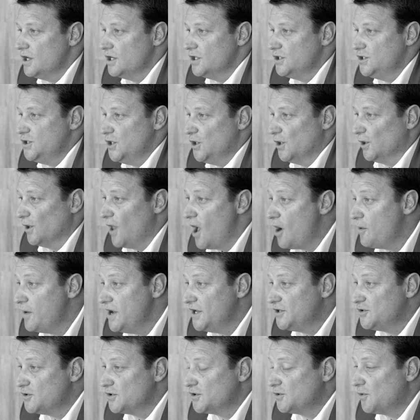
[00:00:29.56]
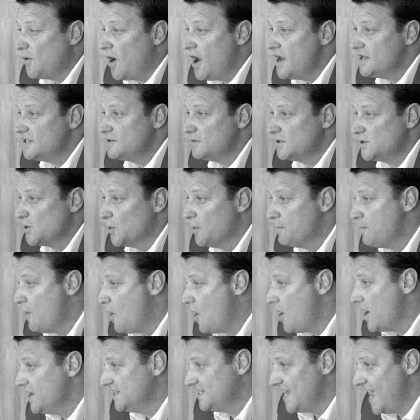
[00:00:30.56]
Due to low interest rates, we saw
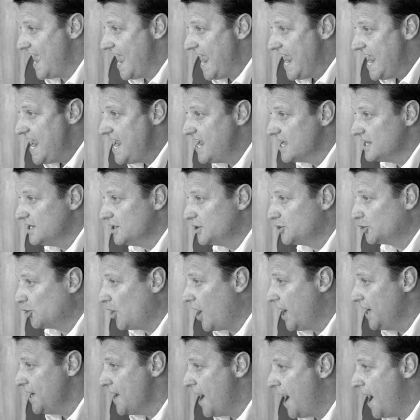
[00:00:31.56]
buyers eager to trade